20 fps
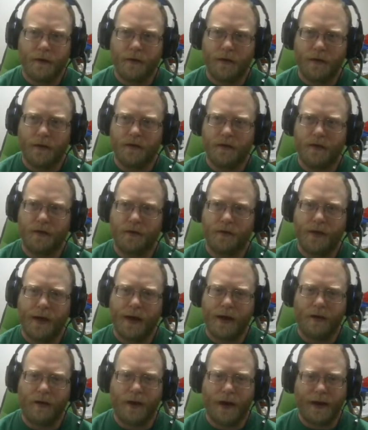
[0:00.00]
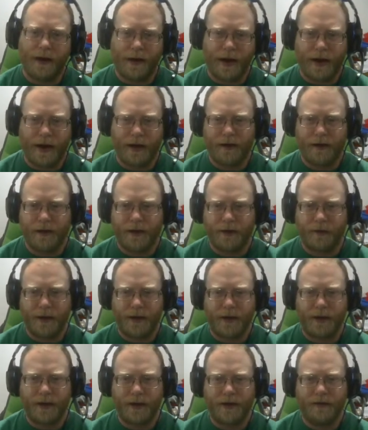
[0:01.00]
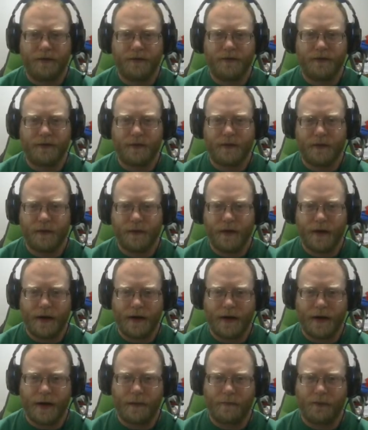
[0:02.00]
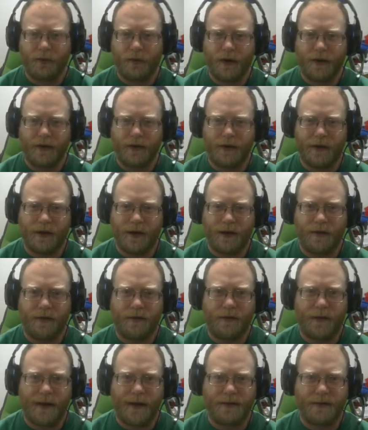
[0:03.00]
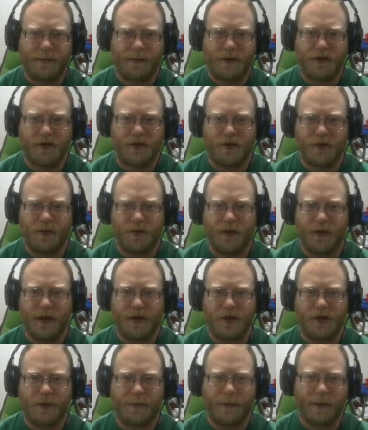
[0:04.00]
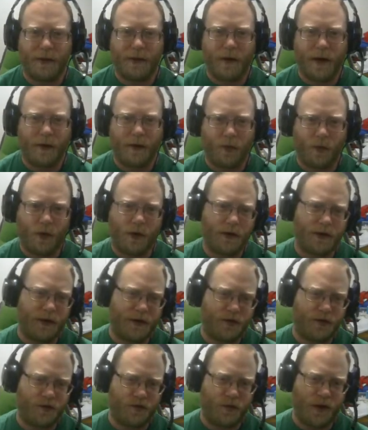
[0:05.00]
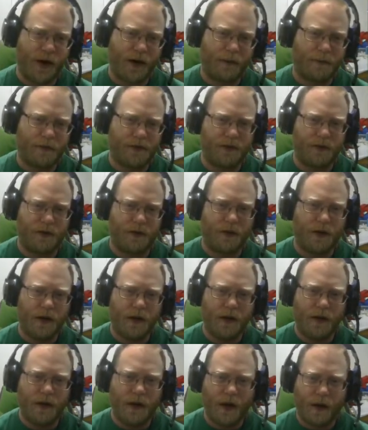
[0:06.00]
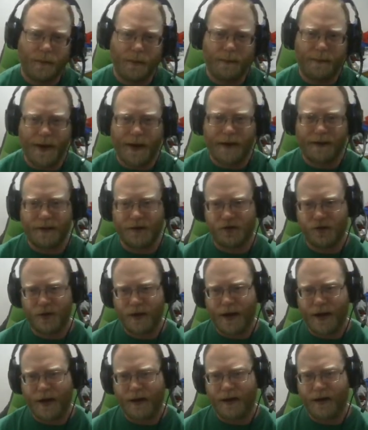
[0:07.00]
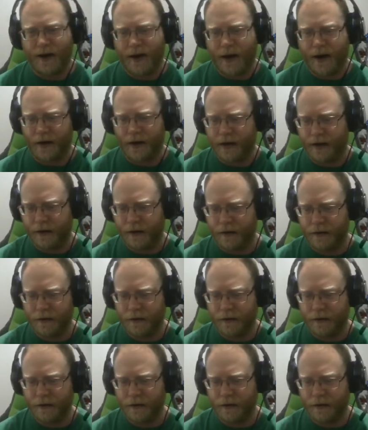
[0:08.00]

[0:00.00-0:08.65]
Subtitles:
So now I can literally leave. I'm going to kill that special Zotan ship, though. I want its drops. So I'll be back to show you how to get out of here.